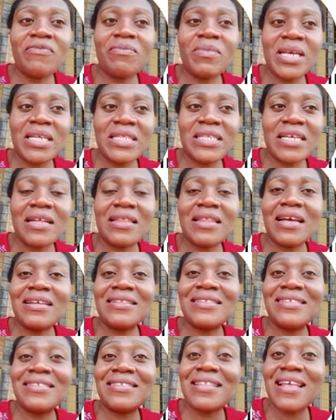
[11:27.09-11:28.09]
meter,
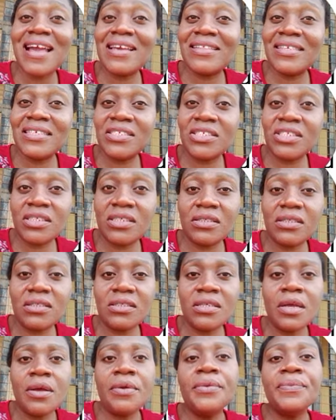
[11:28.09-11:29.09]
that is 9 inches.
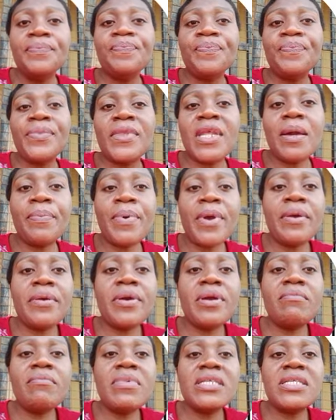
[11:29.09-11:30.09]
The
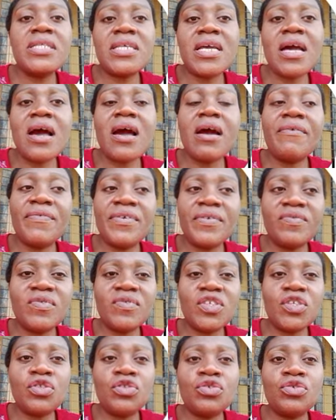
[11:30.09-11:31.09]
perimeter
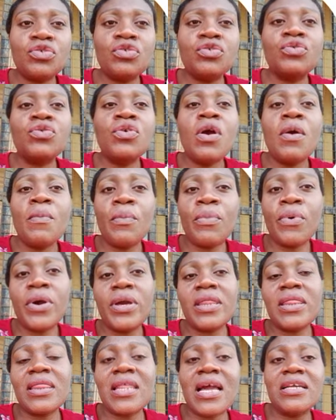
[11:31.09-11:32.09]

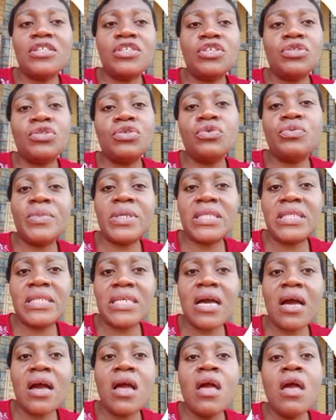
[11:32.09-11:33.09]
52.92
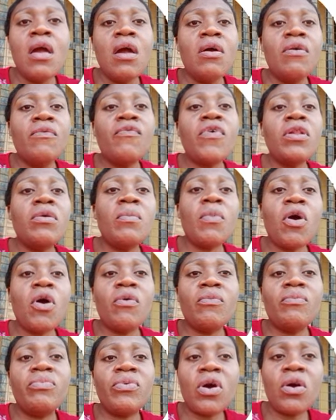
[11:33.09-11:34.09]
meter. Volume
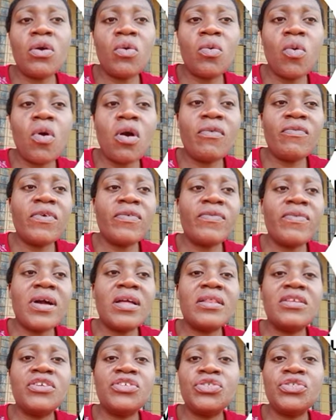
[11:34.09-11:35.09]
of block work for
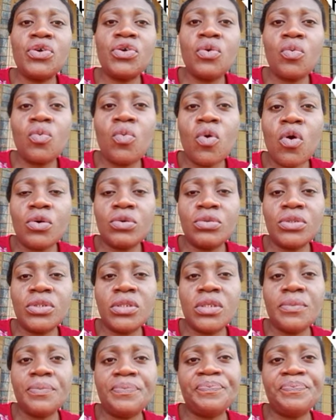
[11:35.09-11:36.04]
foundation walls